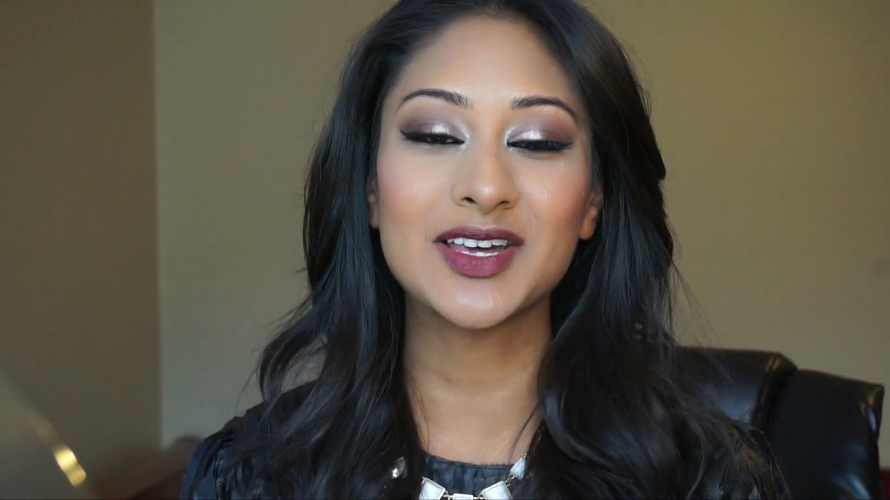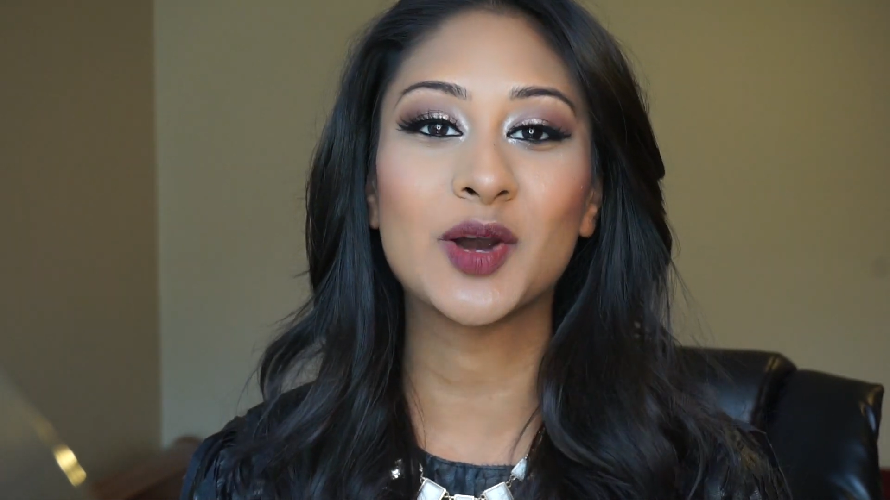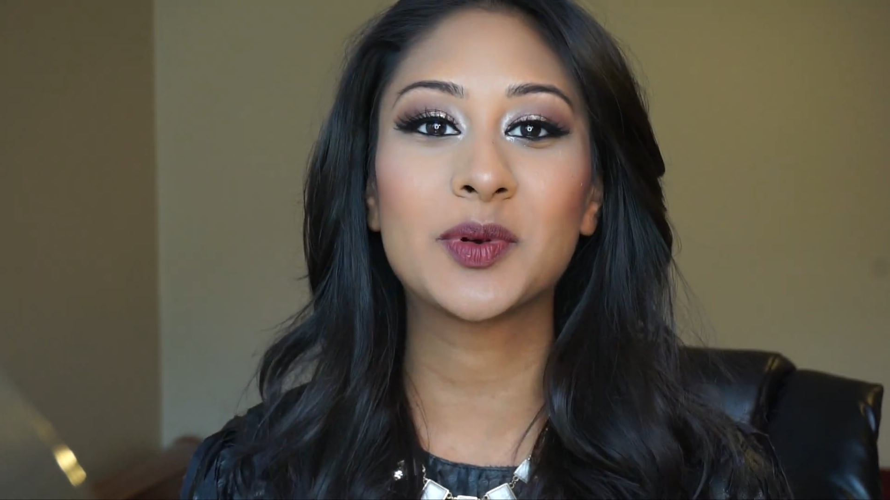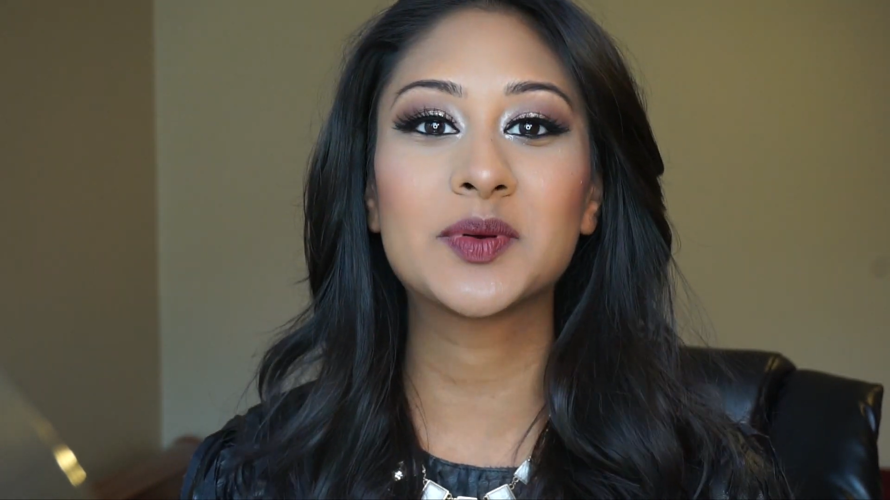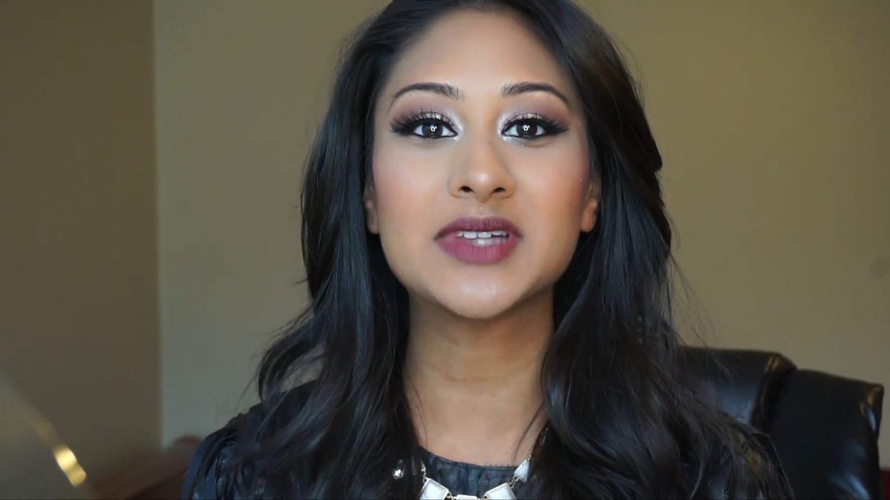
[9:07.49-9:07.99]
I
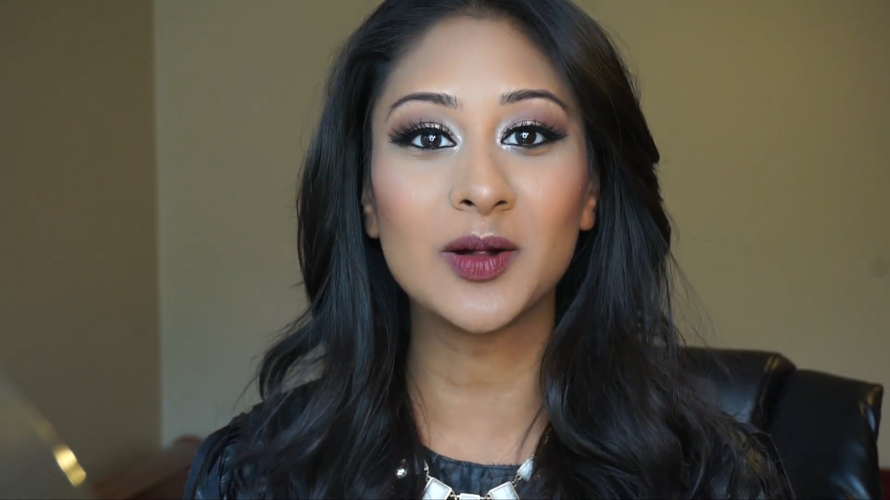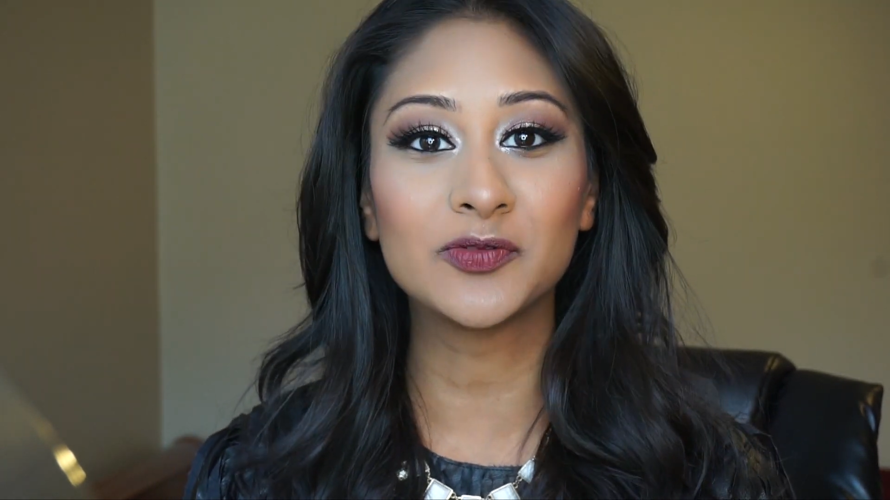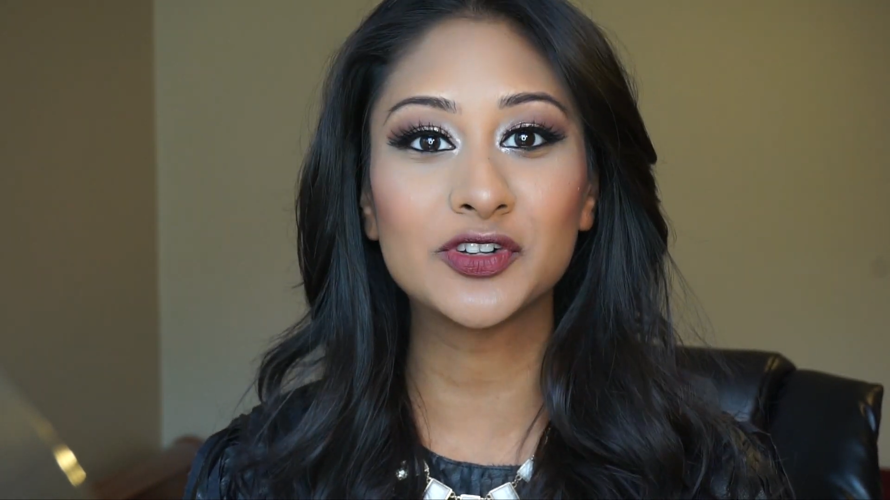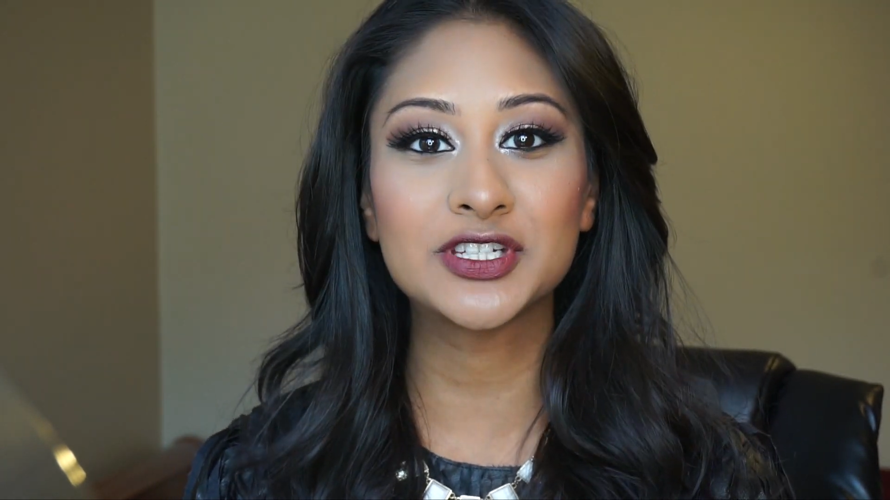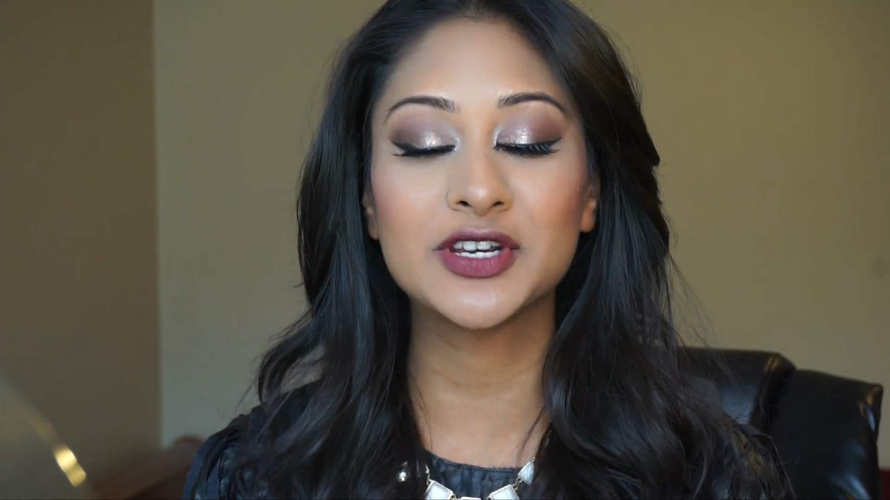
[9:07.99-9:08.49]
hope it was
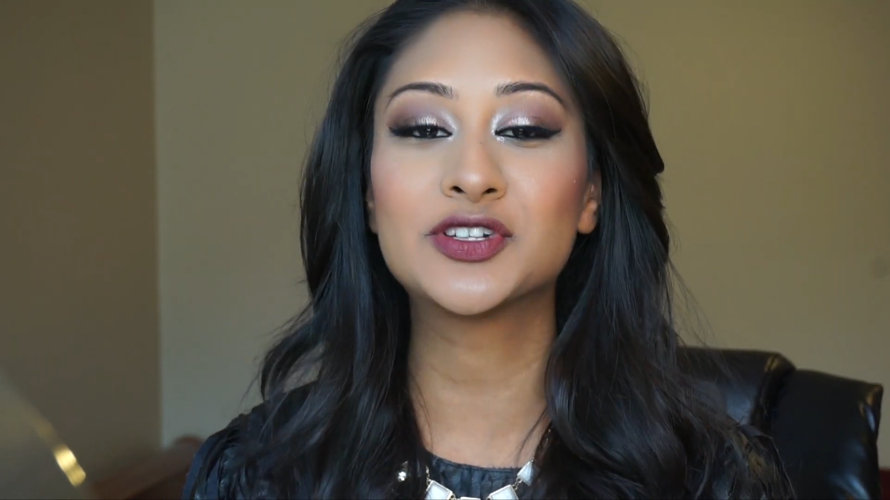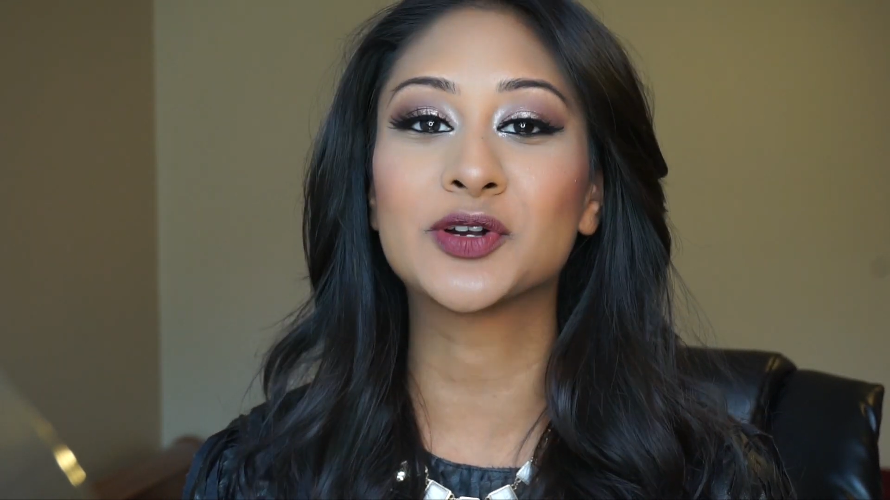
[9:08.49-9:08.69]
helpful to you.